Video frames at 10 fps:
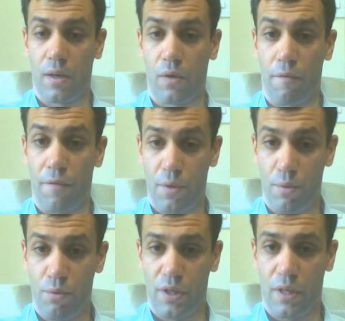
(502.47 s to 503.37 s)

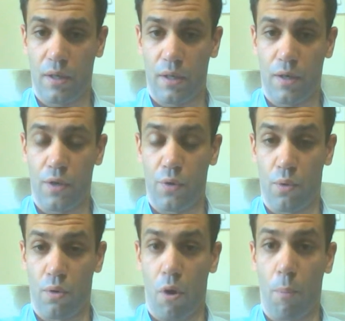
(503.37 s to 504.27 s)
confusing
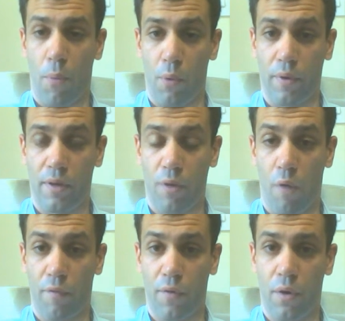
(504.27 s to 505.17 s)
your opponent
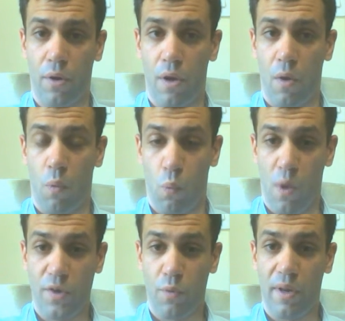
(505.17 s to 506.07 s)
over
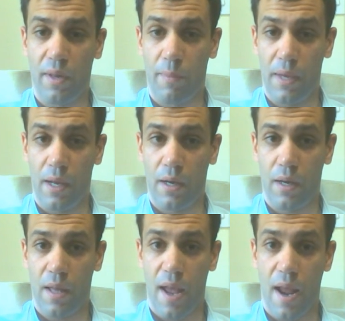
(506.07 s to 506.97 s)
what you really
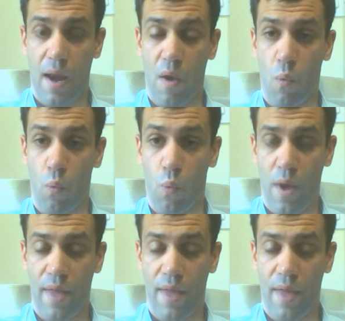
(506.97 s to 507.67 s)
mean, and